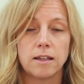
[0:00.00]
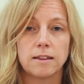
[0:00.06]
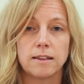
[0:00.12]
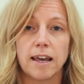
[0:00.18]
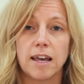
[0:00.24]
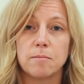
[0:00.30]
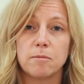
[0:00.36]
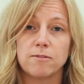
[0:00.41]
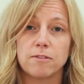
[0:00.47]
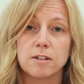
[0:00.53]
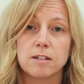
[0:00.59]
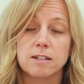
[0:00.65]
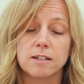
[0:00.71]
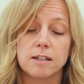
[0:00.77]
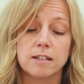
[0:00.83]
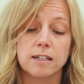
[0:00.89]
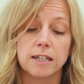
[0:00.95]
The aim of our
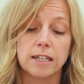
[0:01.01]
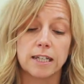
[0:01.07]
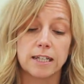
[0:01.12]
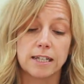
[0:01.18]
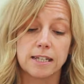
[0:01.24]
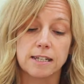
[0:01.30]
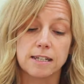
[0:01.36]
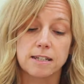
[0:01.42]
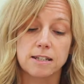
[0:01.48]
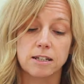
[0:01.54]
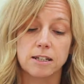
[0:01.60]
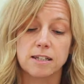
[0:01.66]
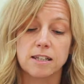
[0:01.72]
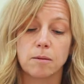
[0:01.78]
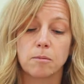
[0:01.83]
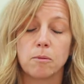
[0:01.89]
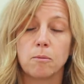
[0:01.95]
study is to
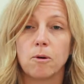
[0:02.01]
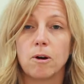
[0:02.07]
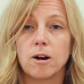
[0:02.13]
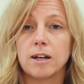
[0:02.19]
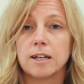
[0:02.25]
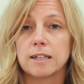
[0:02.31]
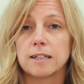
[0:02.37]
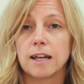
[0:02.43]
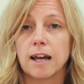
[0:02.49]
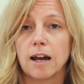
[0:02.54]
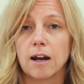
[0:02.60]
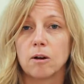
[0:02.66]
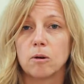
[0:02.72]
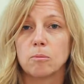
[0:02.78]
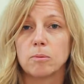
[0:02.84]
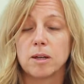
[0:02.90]
examine why and how